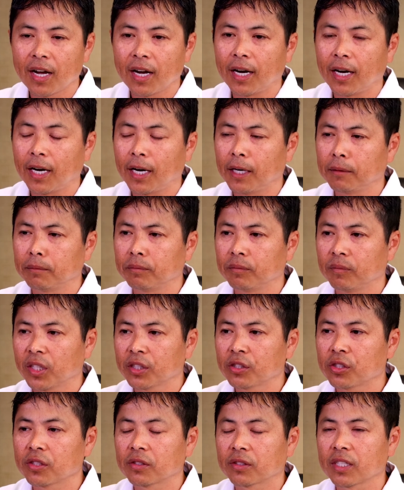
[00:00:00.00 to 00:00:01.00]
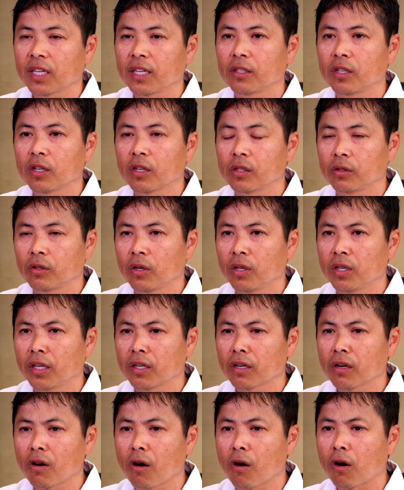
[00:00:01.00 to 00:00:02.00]
Let's just say you're
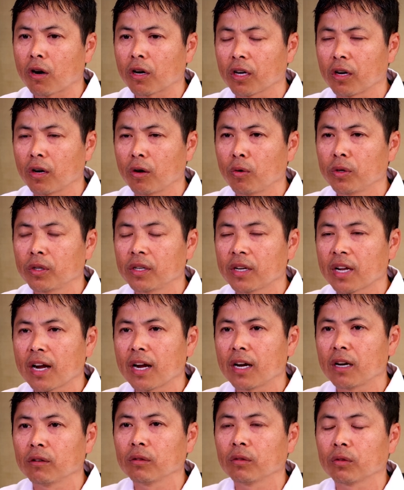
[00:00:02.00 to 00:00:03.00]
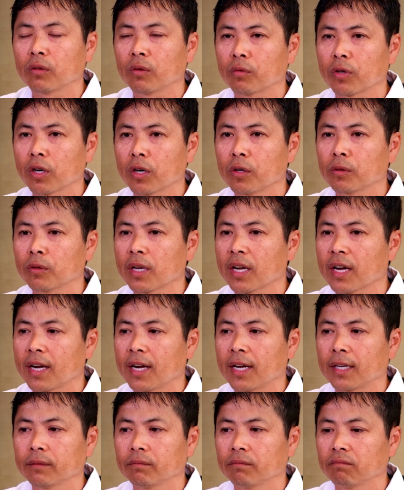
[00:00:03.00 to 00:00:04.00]
in a car going down the road
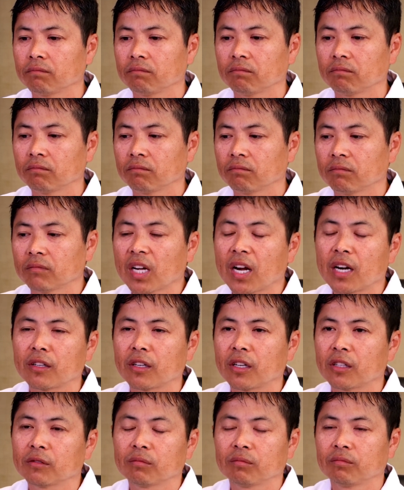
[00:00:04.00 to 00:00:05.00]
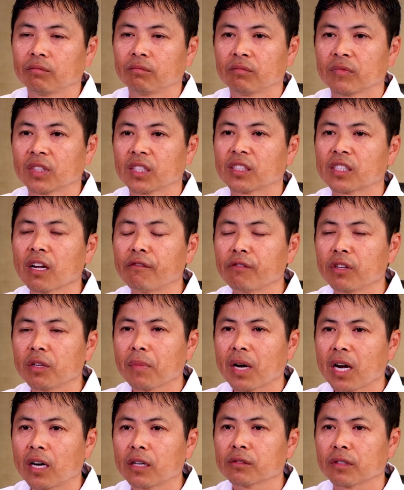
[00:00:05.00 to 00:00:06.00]
at, 70
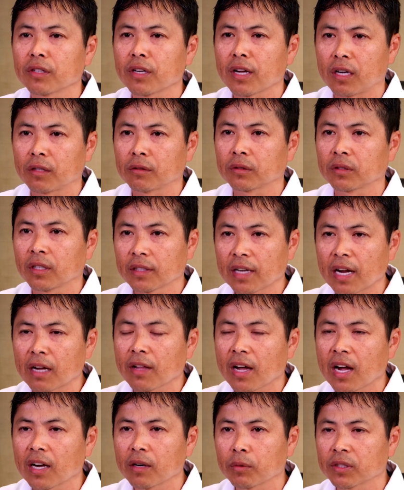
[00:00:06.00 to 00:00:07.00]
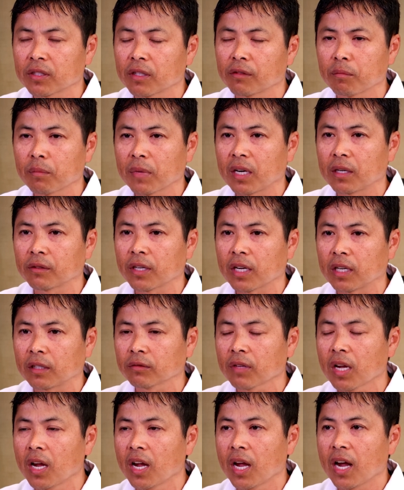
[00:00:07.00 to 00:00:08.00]
miles an hour, down the highway, 70 miles an hour.